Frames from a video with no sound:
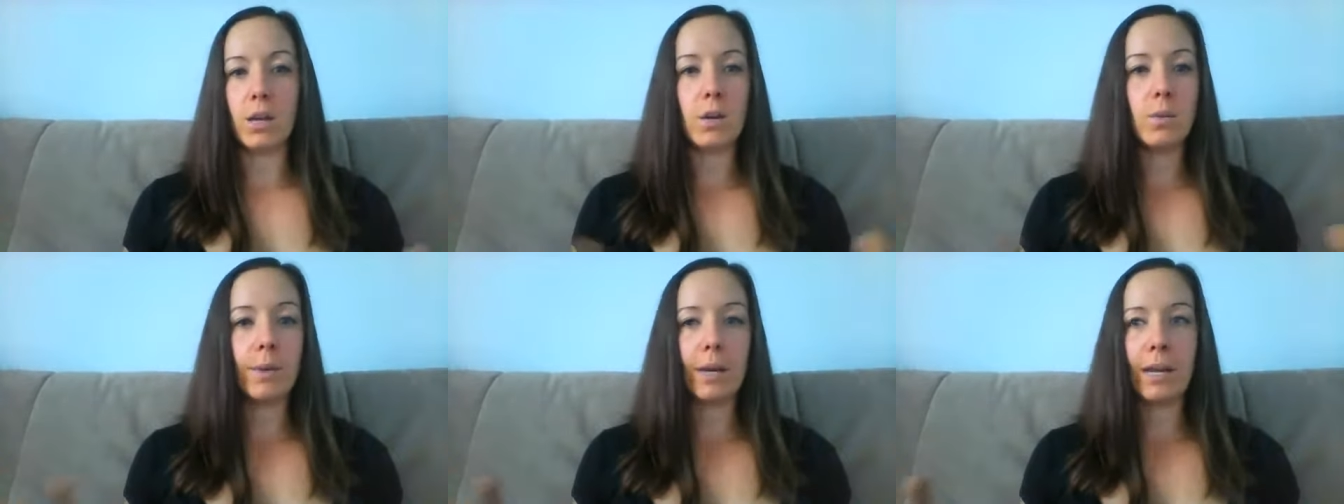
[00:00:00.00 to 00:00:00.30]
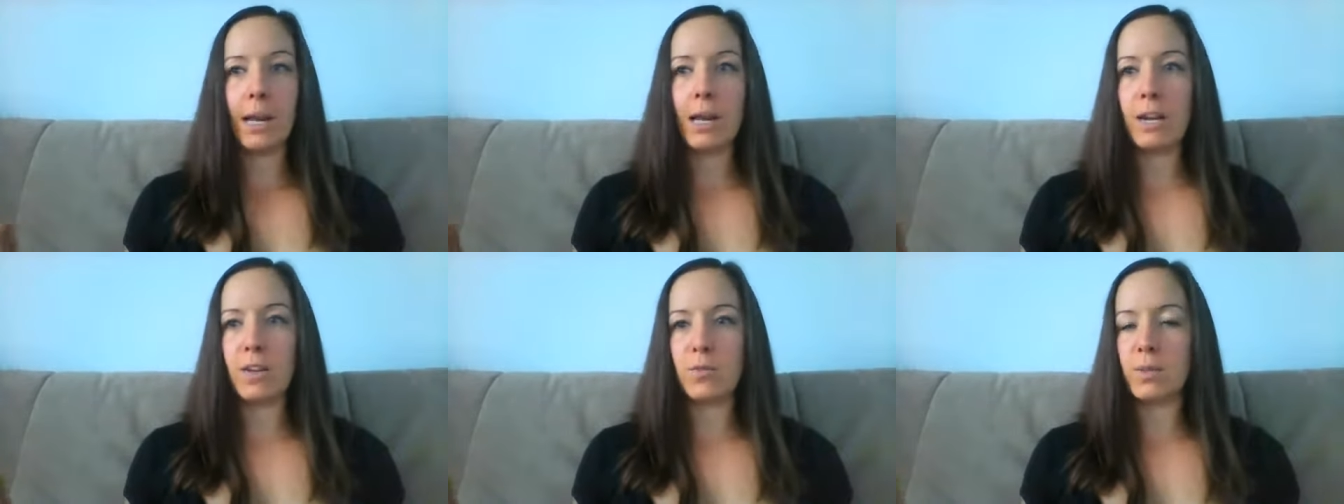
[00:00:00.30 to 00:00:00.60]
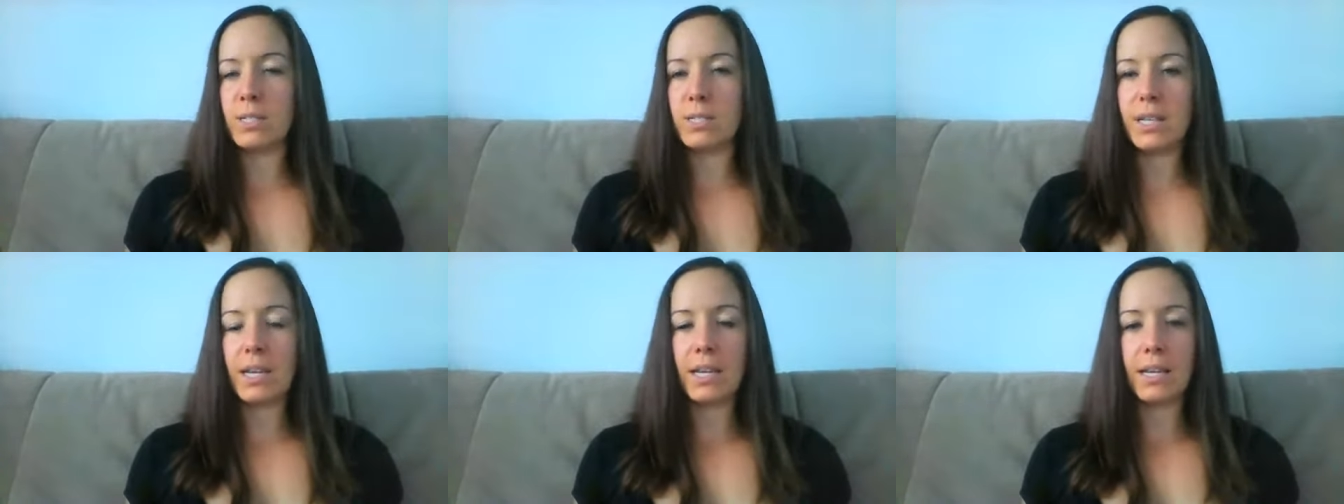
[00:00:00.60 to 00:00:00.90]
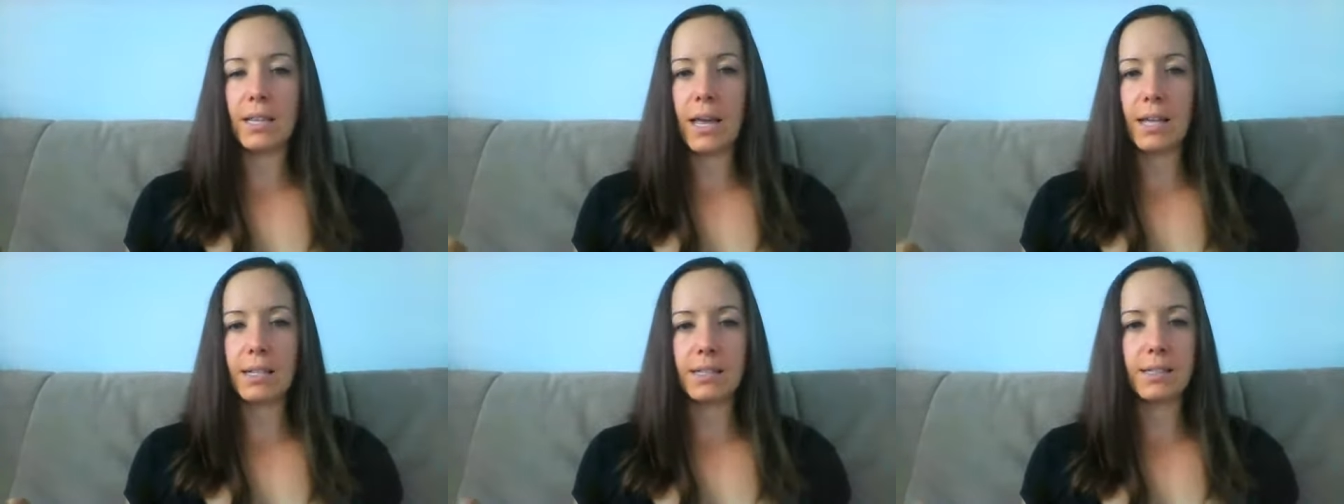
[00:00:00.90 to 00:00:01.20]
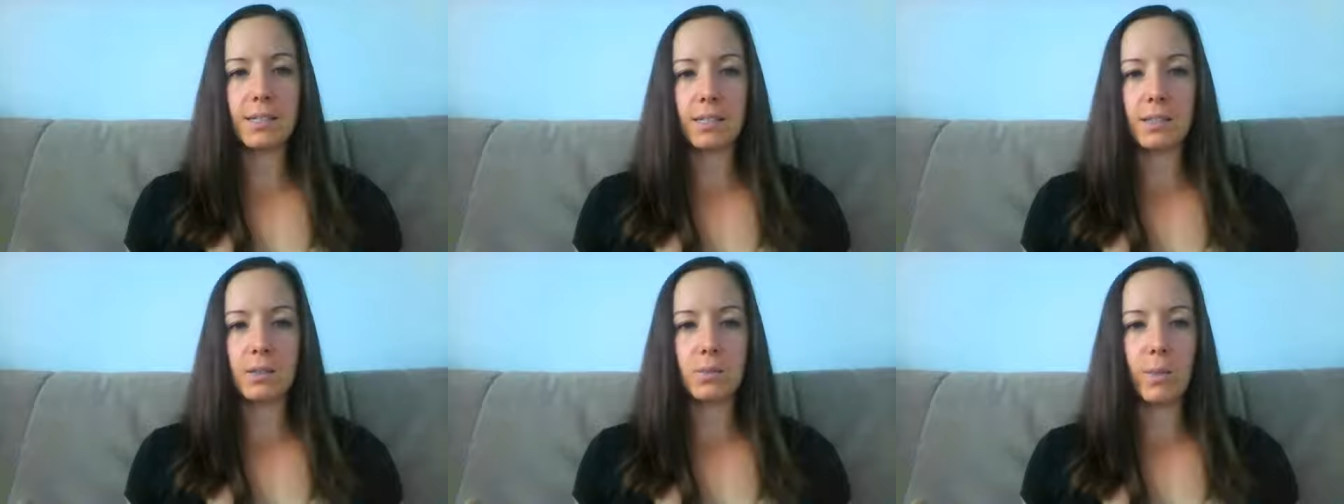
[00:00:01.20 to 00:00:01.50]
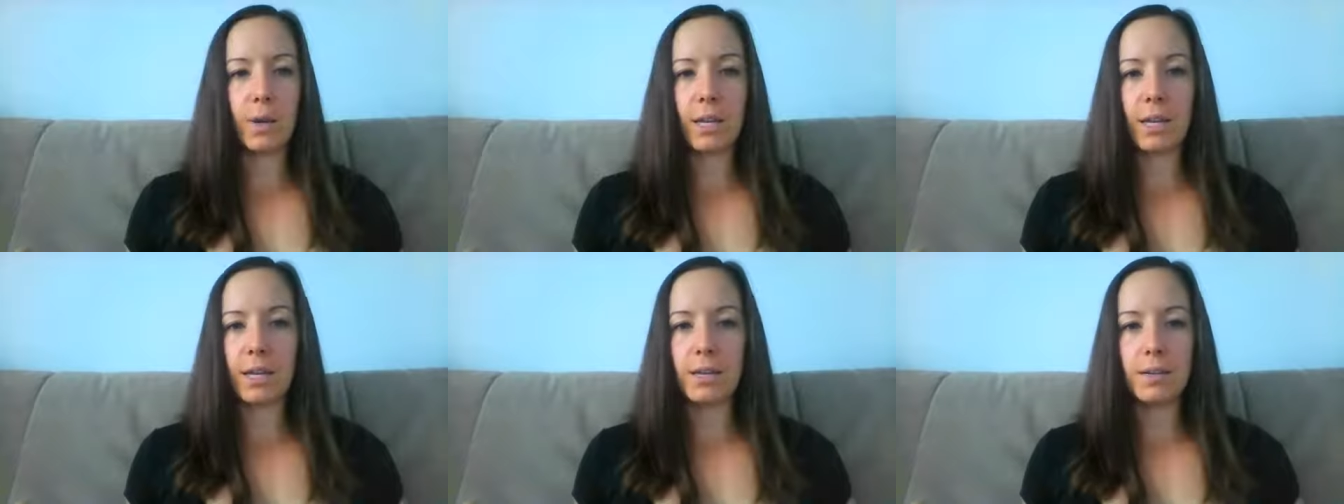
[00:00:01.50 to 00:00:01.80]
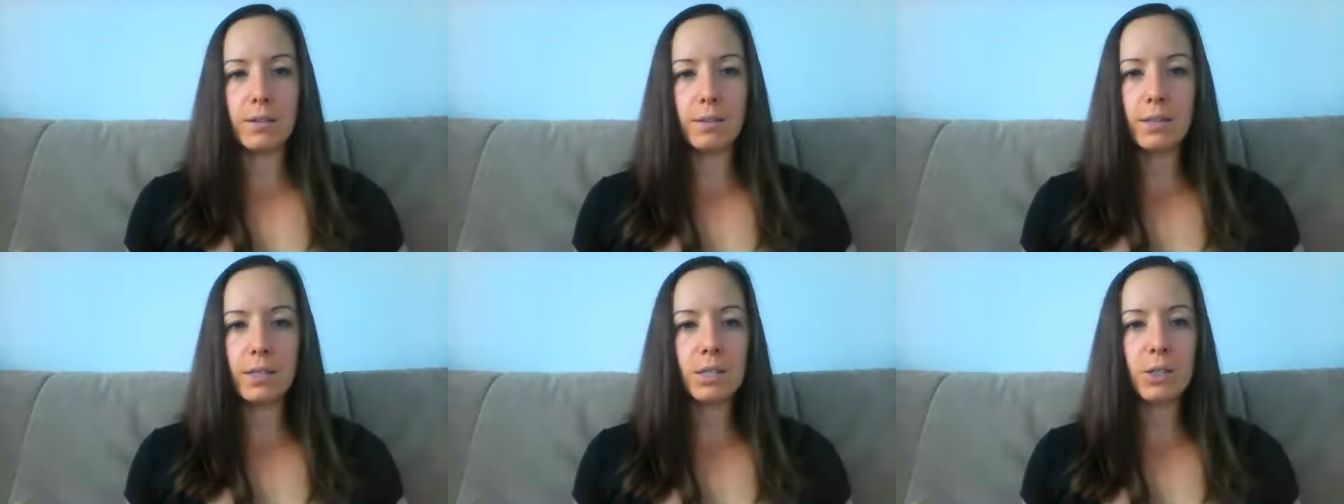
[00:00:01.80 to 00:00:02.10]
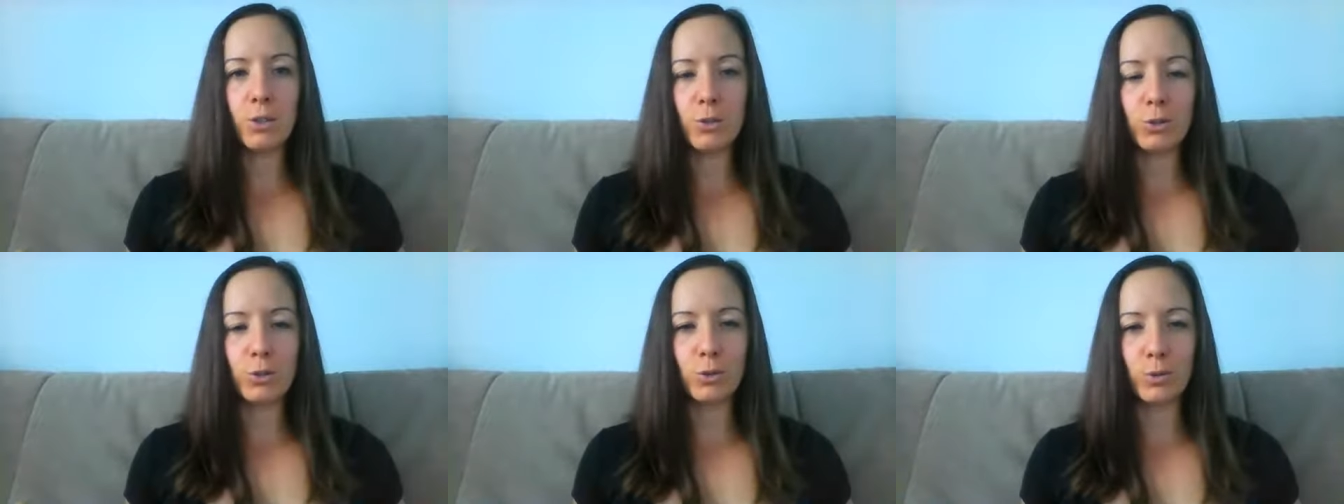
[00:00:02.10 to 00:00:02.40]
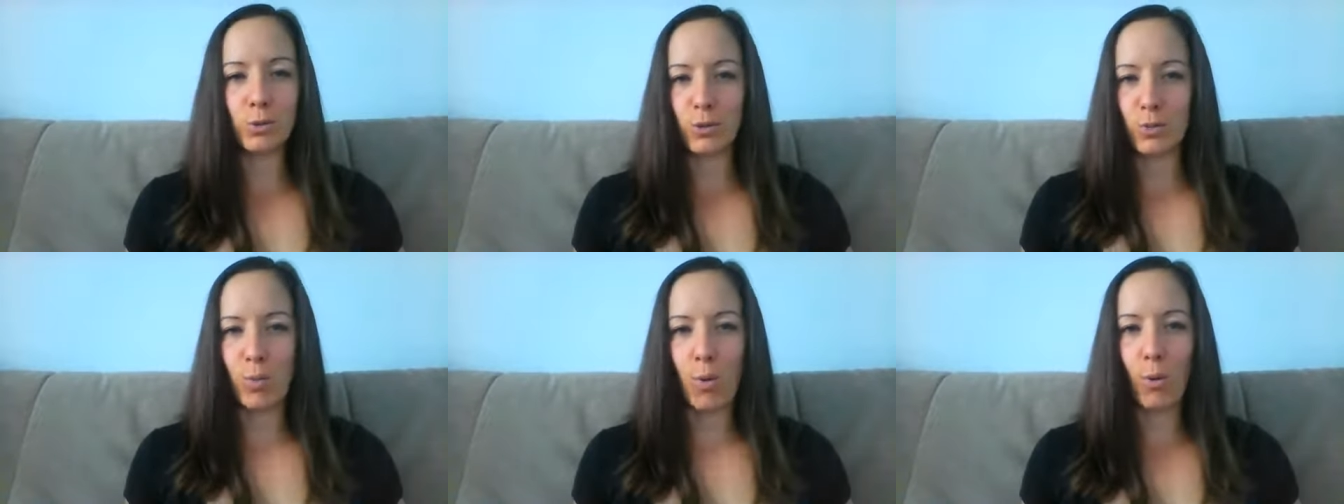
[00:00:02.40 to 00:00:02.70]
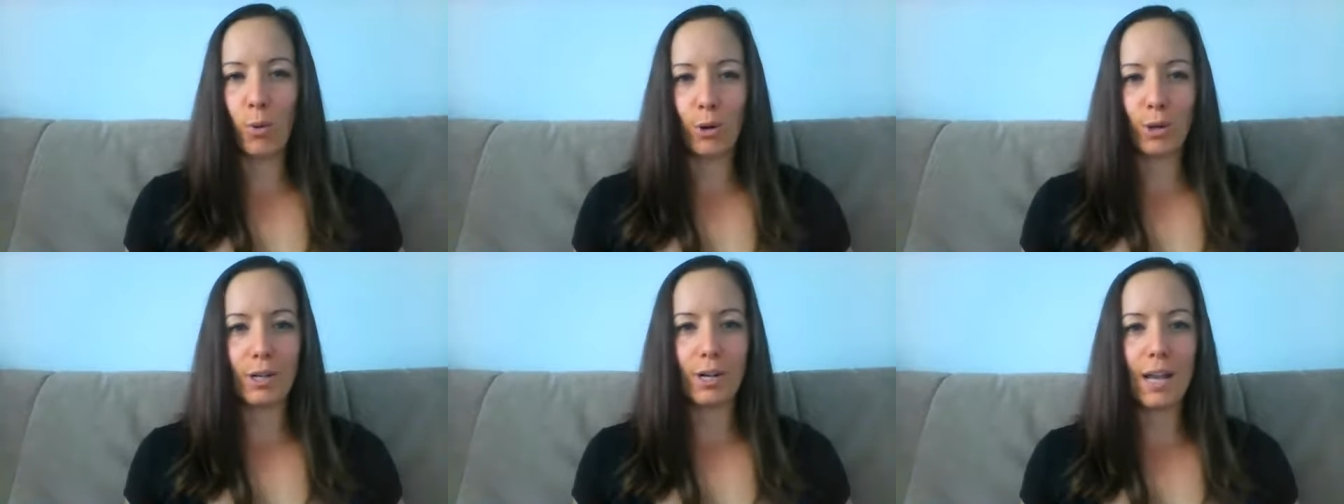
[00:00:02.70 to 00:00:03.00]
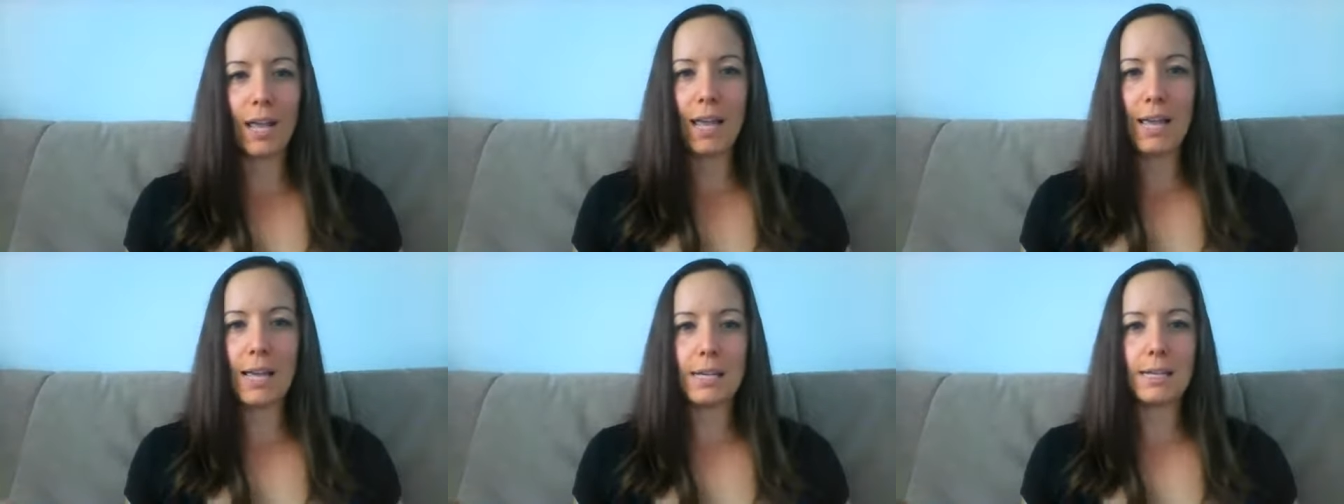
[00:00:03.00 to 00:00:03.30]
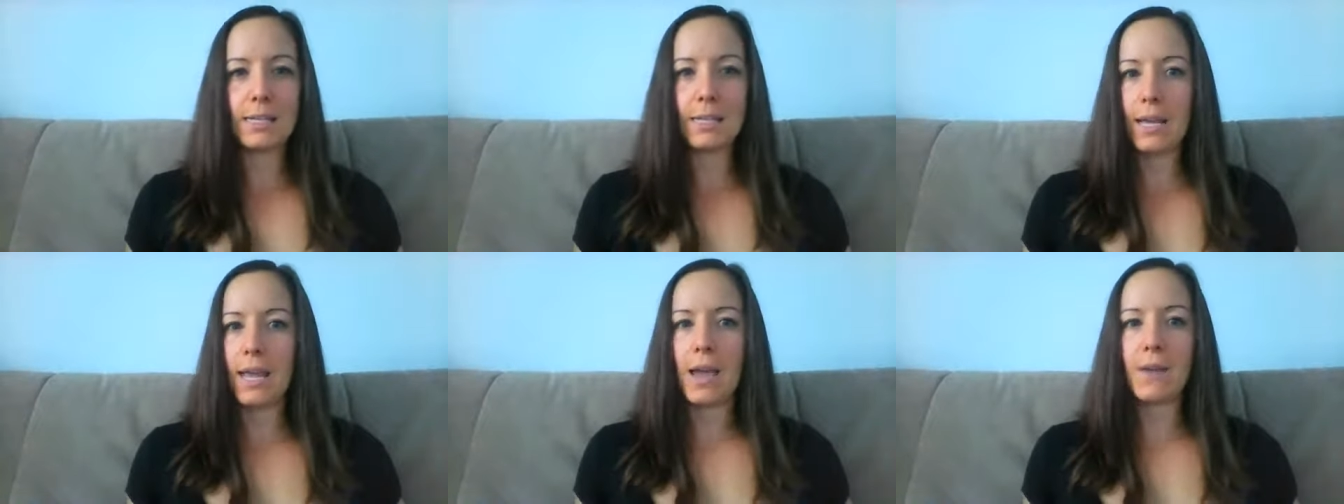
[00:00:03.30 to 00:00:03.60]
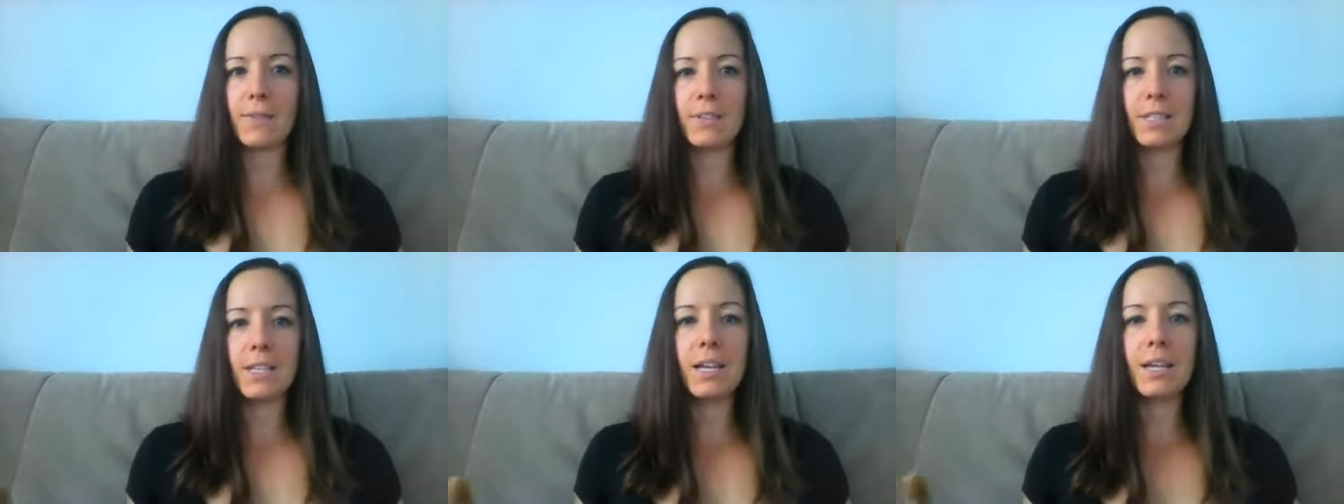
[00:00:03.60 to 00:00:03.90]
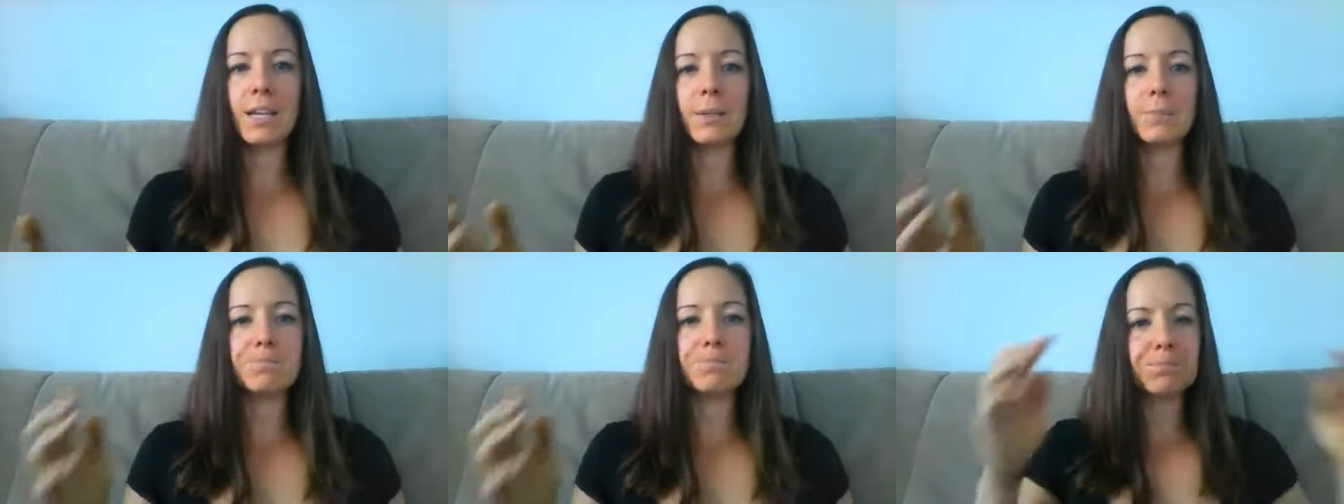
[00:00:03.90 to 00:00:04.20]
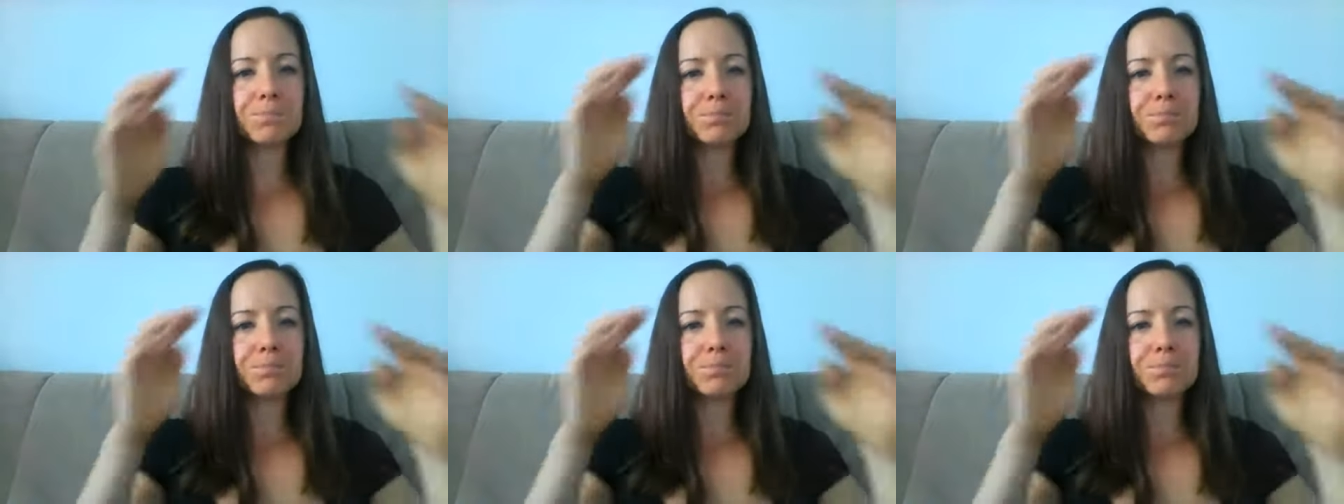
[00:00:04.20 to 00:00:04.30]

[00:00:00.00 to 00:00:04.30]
oh my God, I've been saying that since my 6-year-old was born and I haven't done it.